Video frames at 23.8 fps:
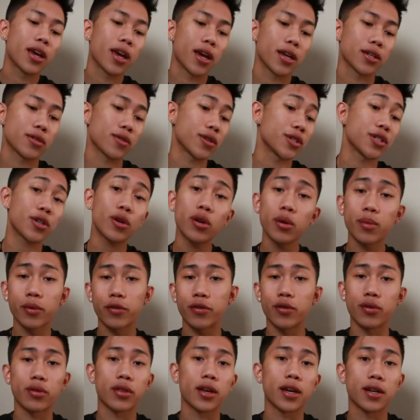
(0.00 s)
And so I showed him a
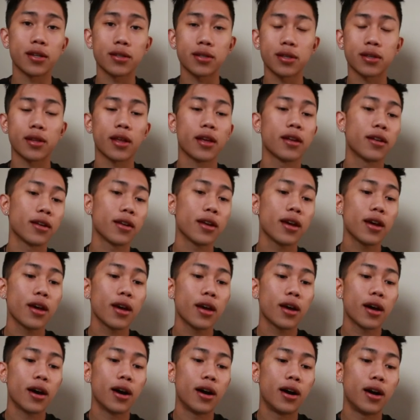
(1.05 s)
few things, and then
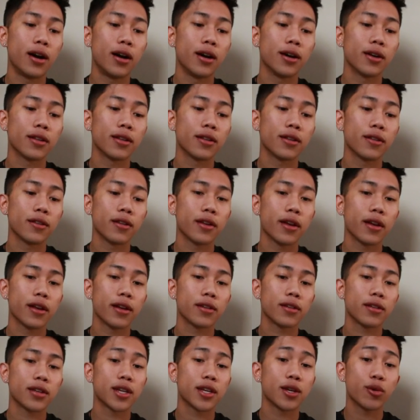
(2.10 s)

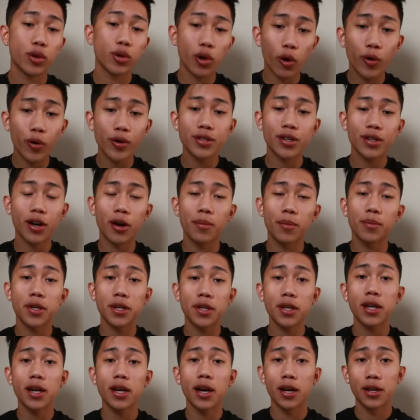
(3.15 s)
he would always call
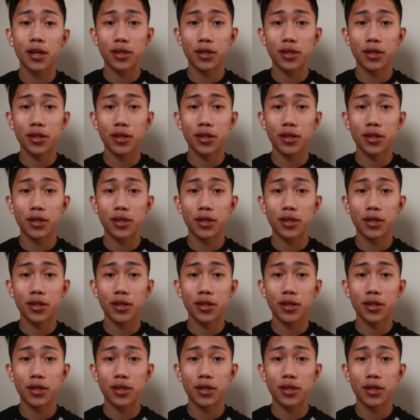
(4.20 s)
me